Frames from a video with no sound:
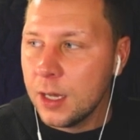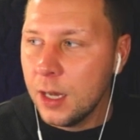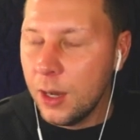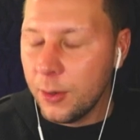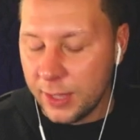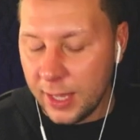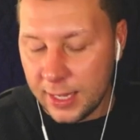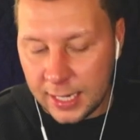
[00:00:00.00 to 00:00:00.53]

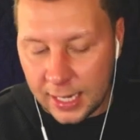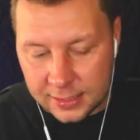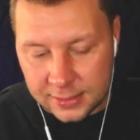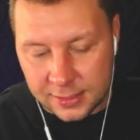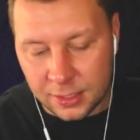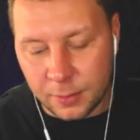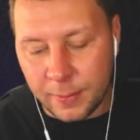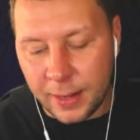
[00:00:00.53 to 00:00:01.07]
Okay,
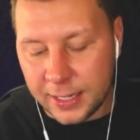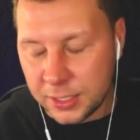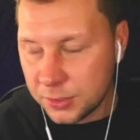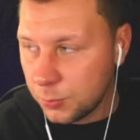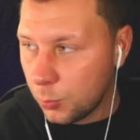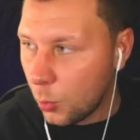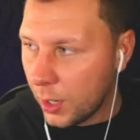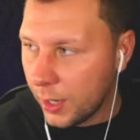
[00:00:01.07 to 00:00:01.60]
Godzilla Minus
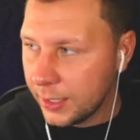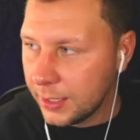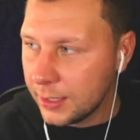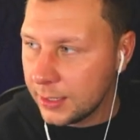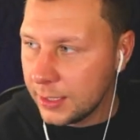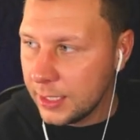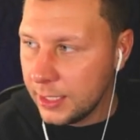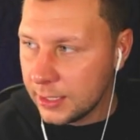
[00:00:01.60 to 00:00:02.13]
One
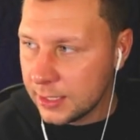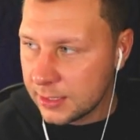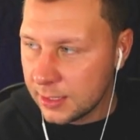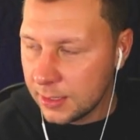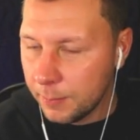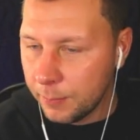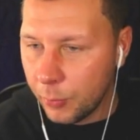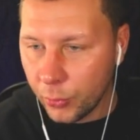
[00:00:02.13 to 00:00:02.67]
is
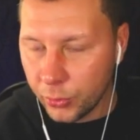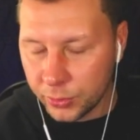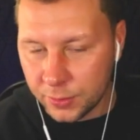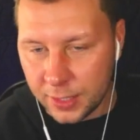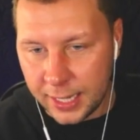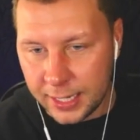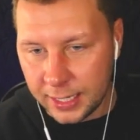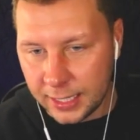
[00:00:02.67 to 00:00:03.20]

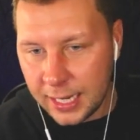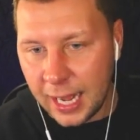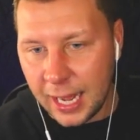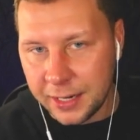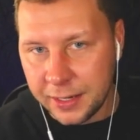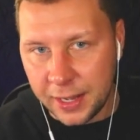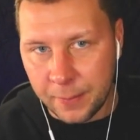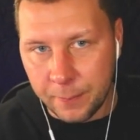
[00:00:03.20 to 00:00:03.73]
borderline a
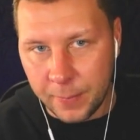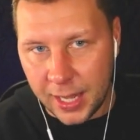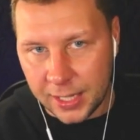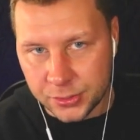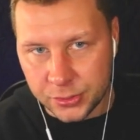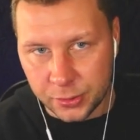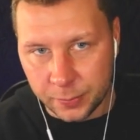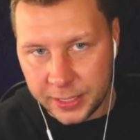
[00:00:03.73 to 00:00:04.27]
goddamn
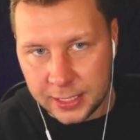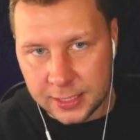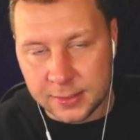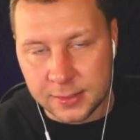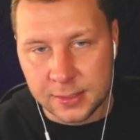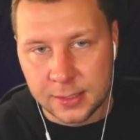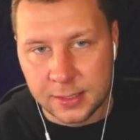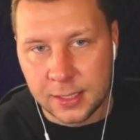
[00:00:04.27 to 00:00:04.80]

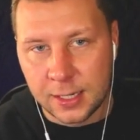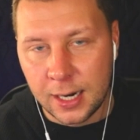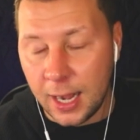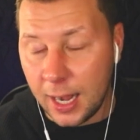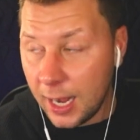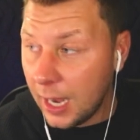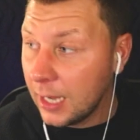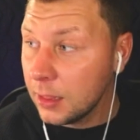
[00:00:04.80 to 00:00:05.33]
masterpiece.
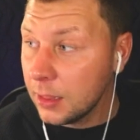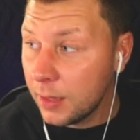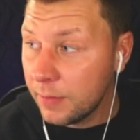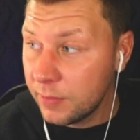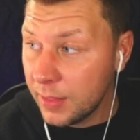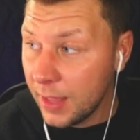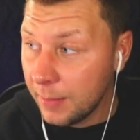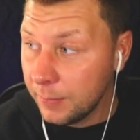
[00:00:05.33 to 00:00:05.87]
I
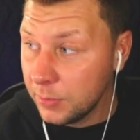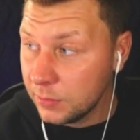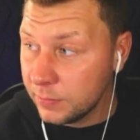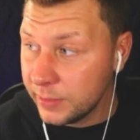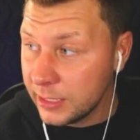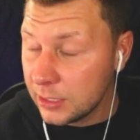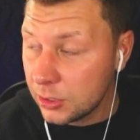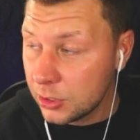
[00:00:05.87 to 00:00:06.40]
loved that
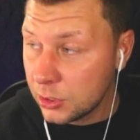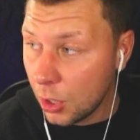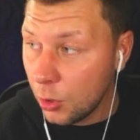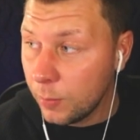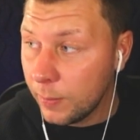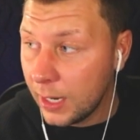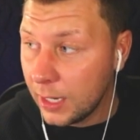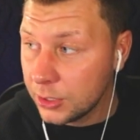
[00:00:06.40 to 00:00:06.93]
movie so
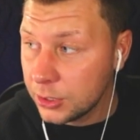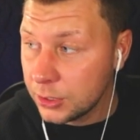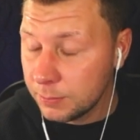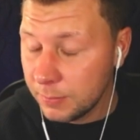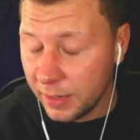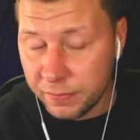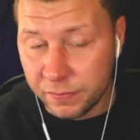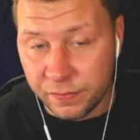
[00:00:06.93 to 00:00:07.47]
much.
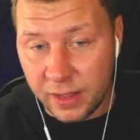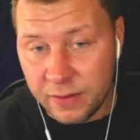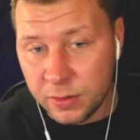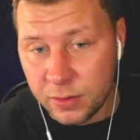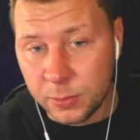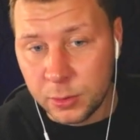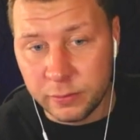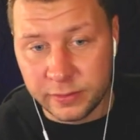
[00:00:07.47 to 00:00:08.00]
My favorite
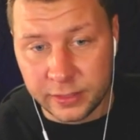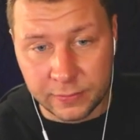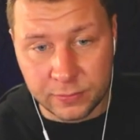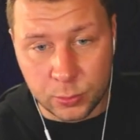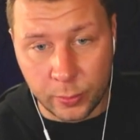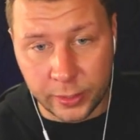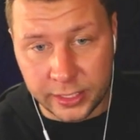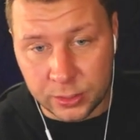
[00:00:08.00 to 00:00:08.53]
movie of
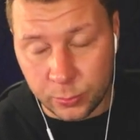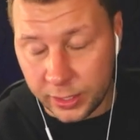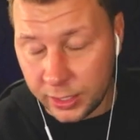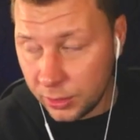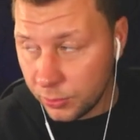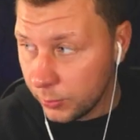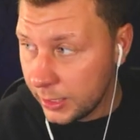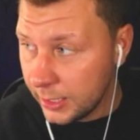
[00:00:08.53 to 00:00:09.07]

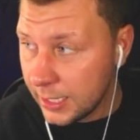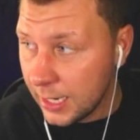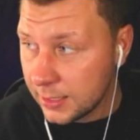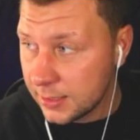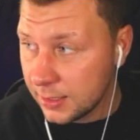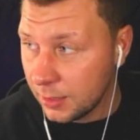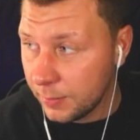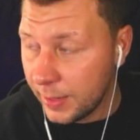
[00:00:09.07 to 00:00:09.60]
2023,
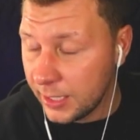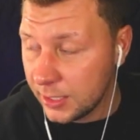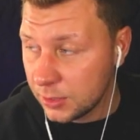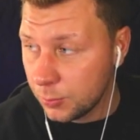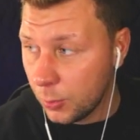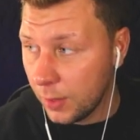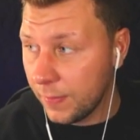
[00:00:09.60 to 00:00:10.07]
Godzilla minus one.